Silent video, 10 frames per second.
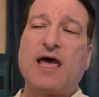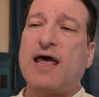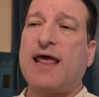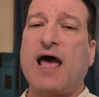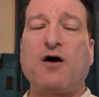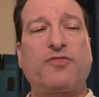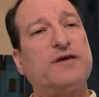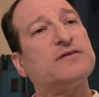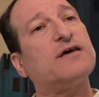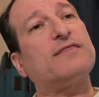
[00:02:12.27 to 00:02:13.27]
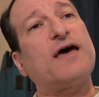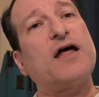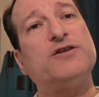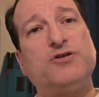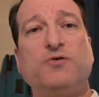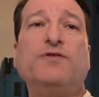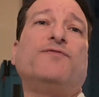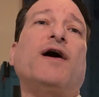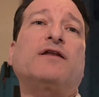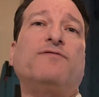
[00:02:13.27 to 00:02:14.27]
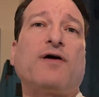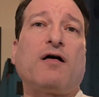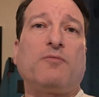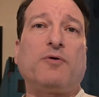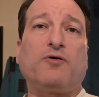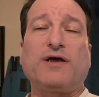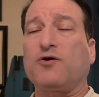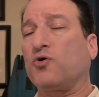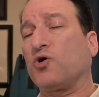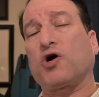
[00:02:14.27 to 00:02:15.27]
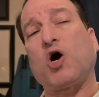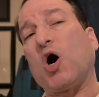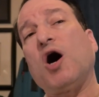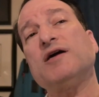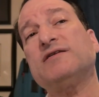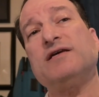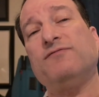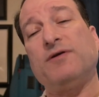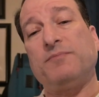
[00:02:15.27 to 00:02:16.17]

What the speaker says: and how things like that do affect availability or cost even,